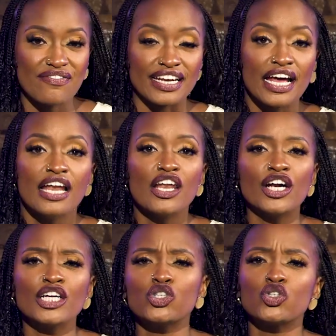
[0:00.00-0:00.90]
David,
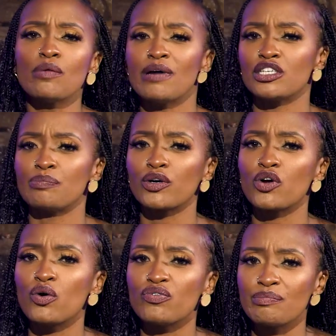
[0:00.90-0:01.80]
learning so much about
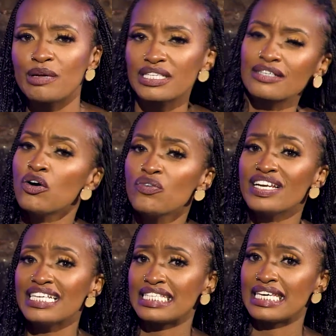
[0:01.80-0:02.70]
COVID because COVID
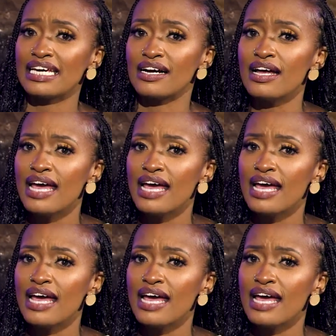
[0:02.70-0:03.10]
is here.